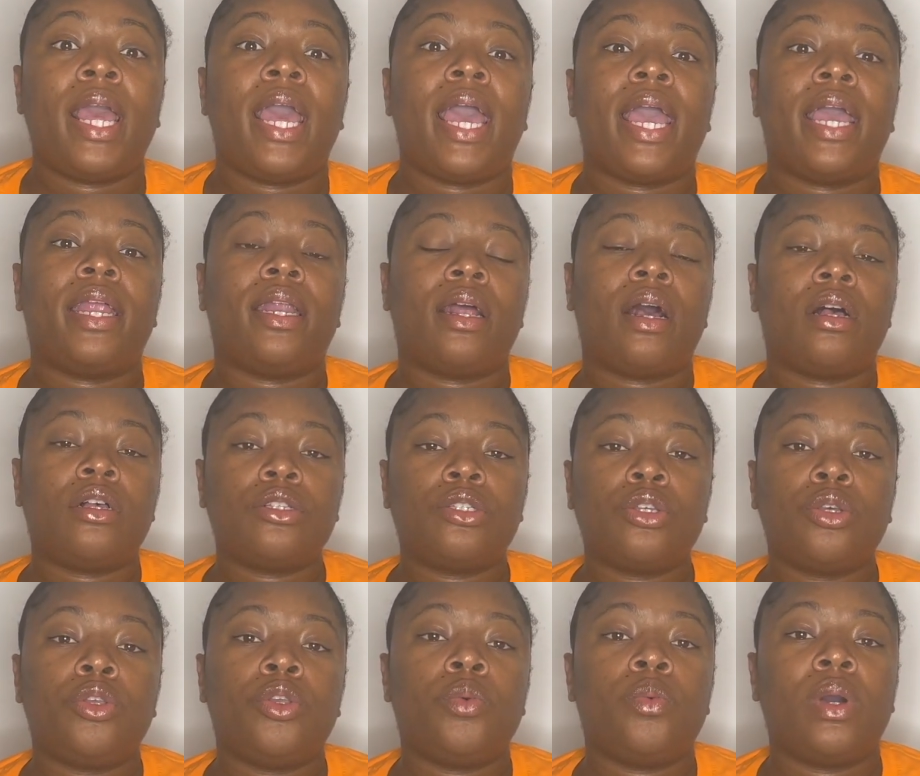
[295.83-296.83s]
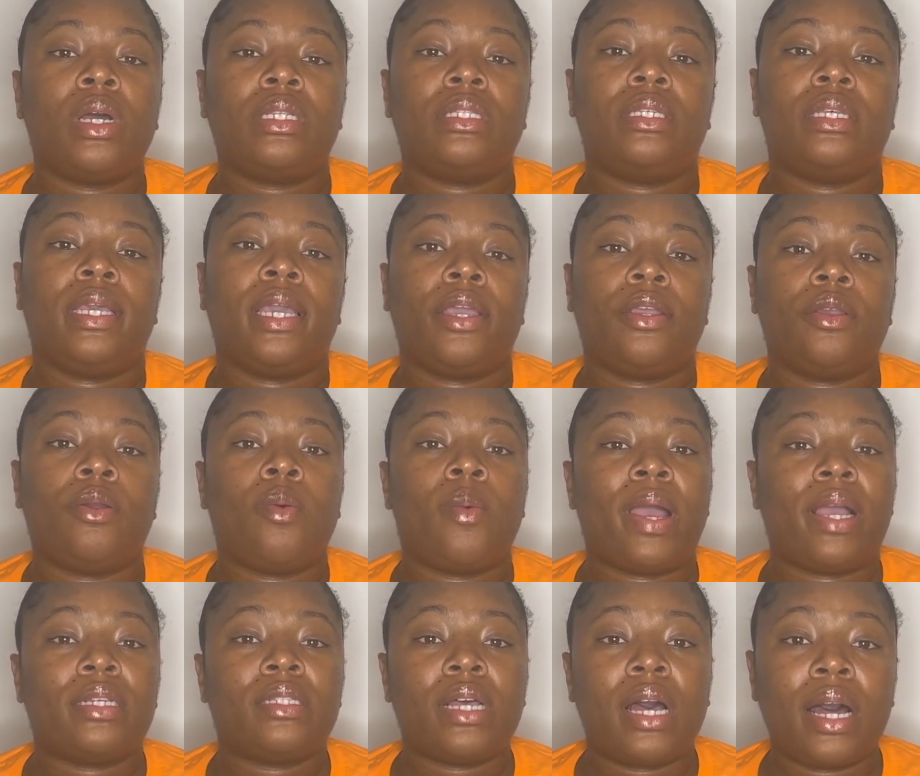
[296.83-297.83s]
And also, you want to get your
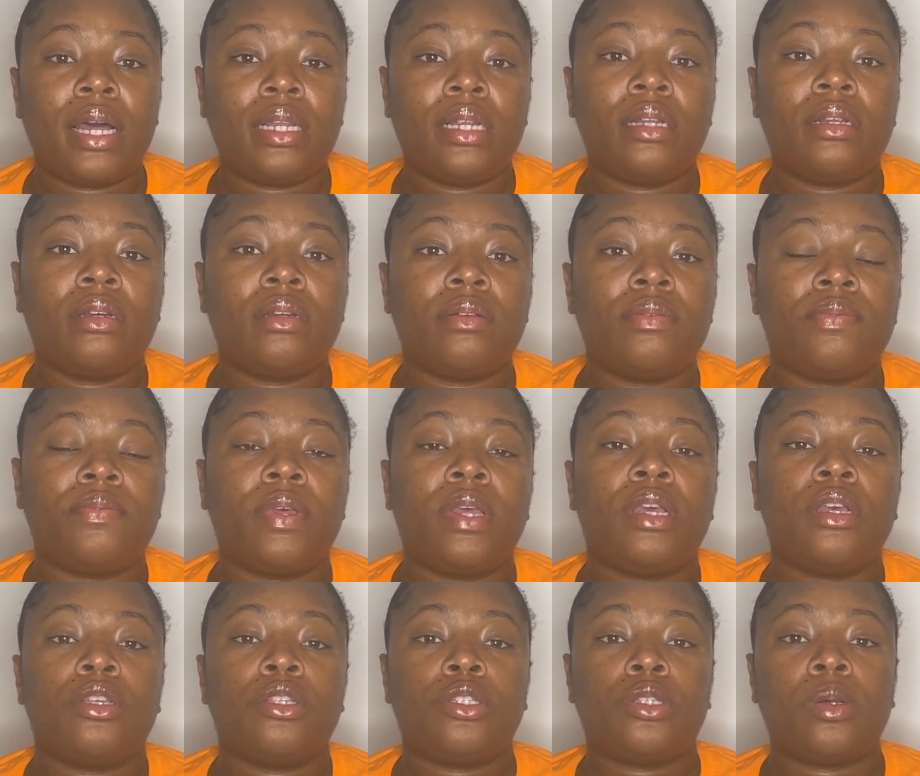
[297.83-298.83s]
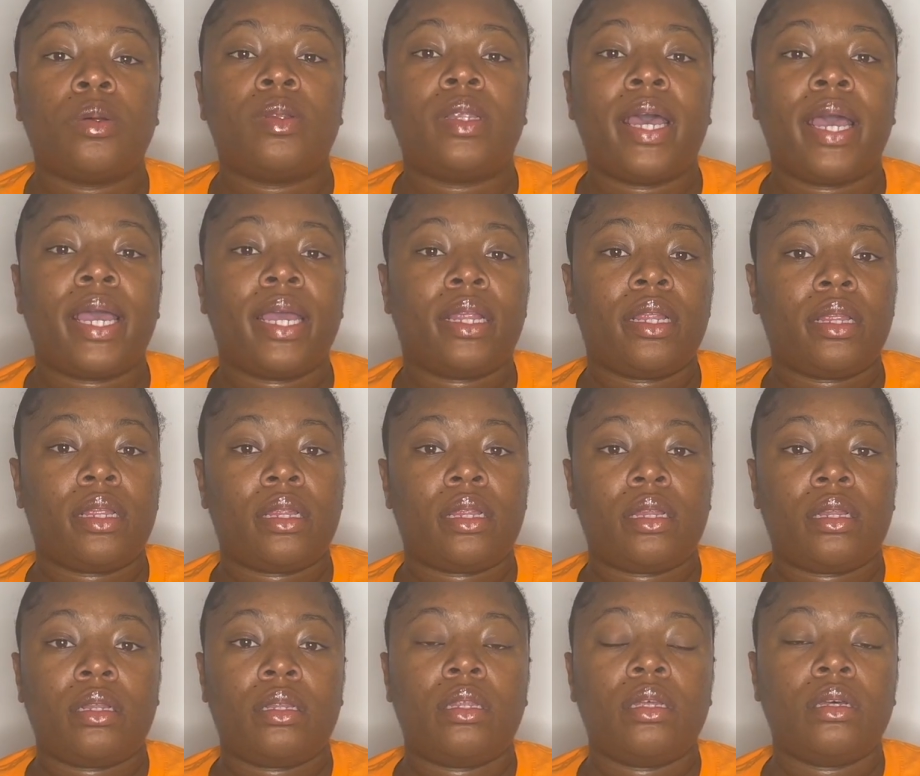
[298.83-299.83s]
wax hot enough so that
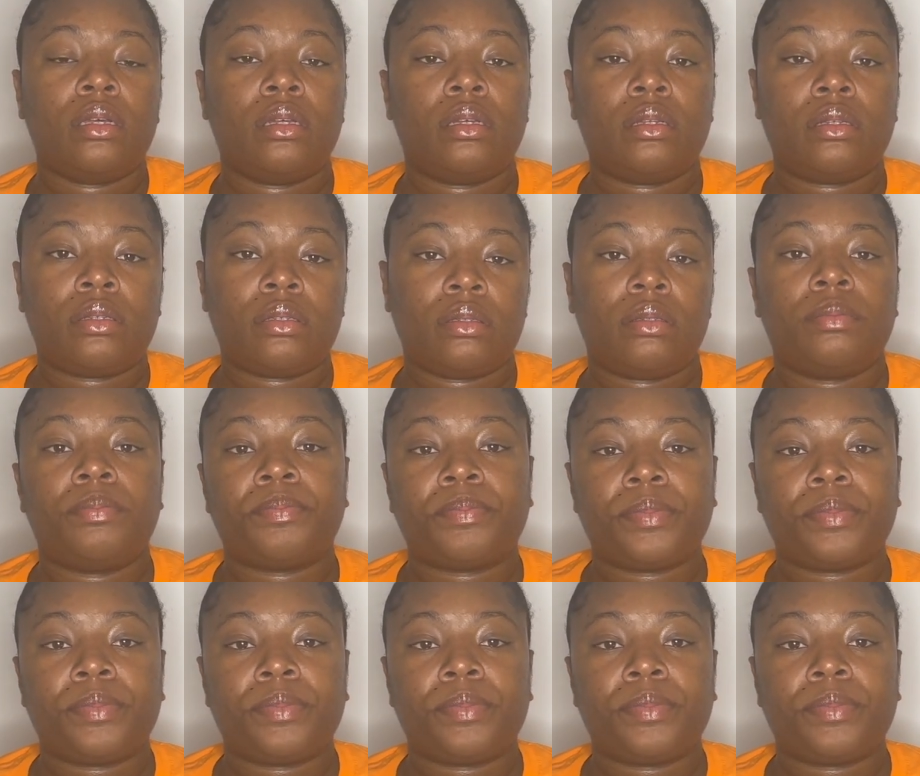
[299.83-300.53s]
the